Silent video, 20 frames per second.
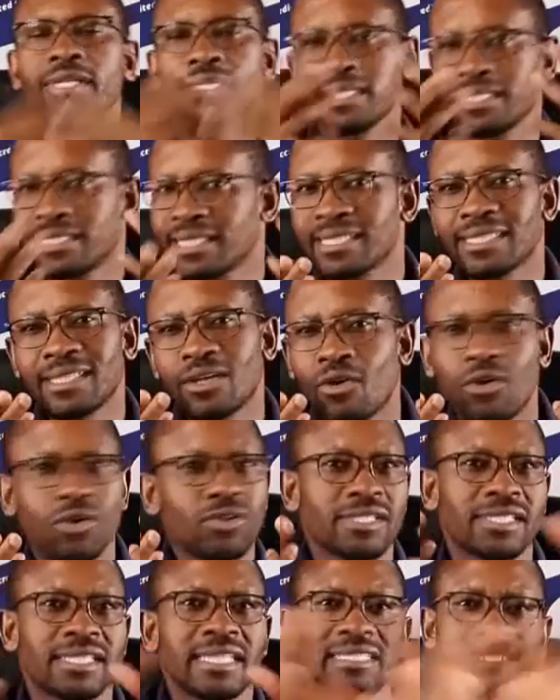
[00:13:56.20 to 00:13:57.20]
It's just the
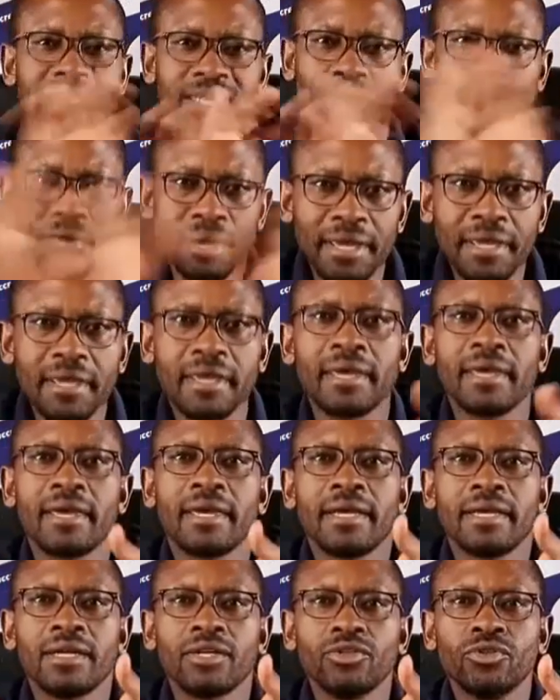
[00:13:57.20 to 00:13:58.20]
cost center where
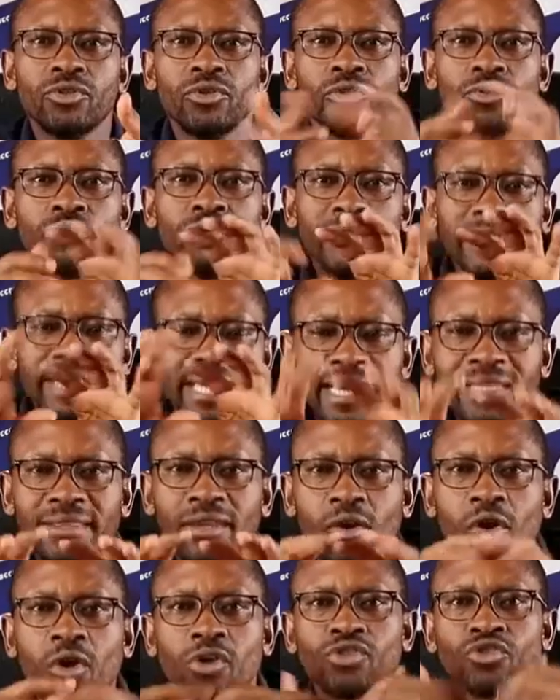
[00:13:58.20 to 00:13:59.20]
you incur the
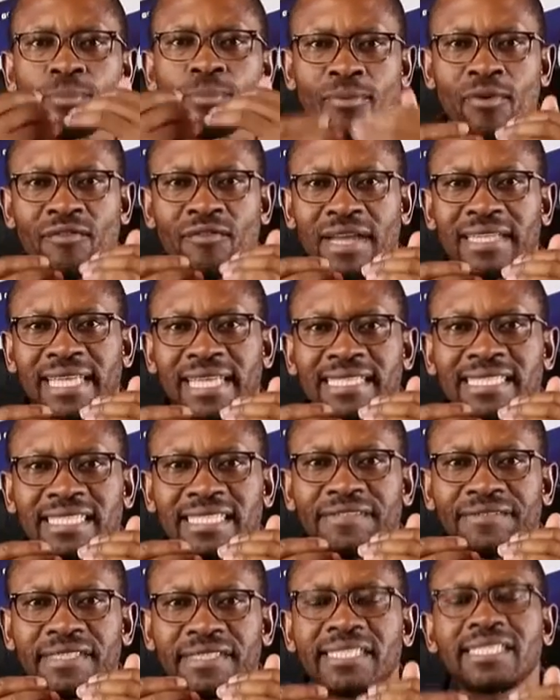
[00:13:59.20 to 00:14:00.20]
cost to provide that
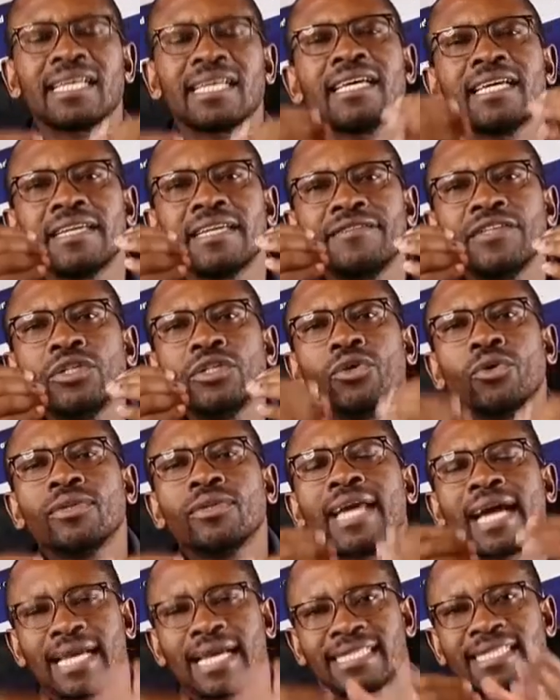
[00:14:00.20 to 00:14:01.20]
service, even though
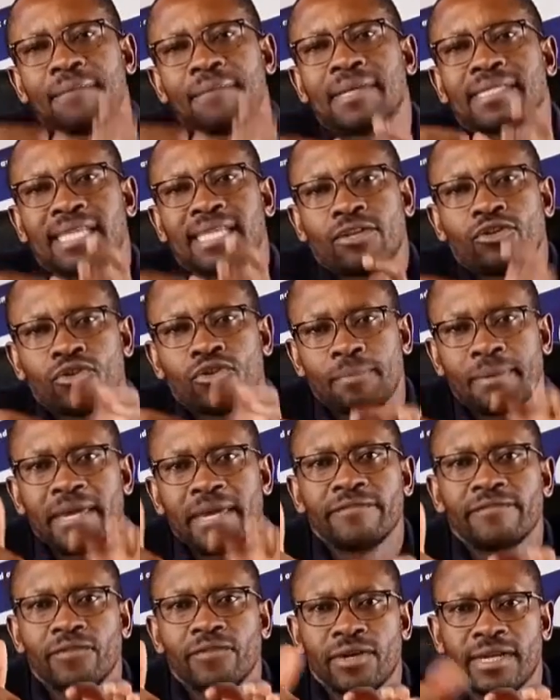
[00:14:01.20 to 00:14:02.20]
the customers are not
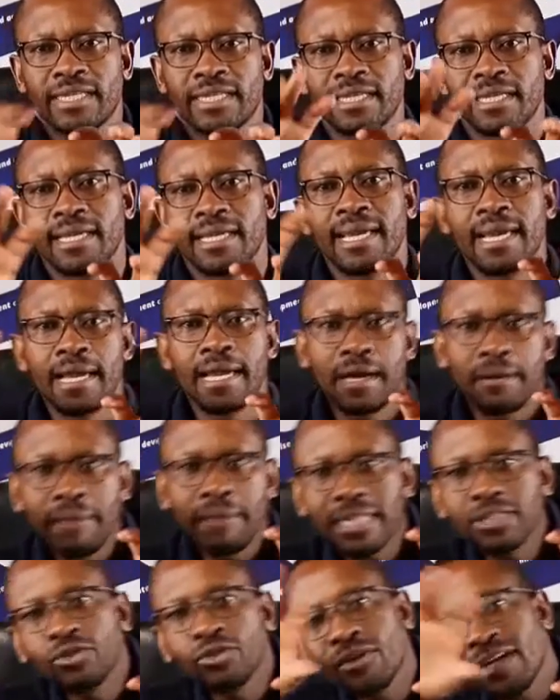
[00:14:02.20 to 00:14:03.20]
paying for it.
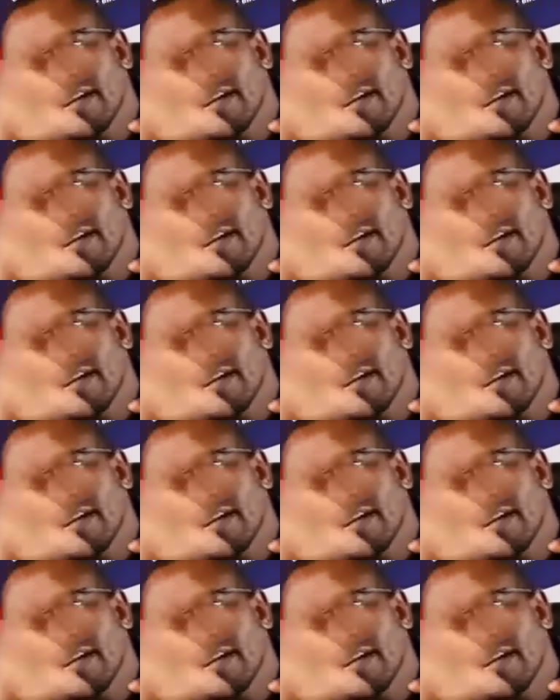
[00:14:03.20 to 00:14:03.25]
But your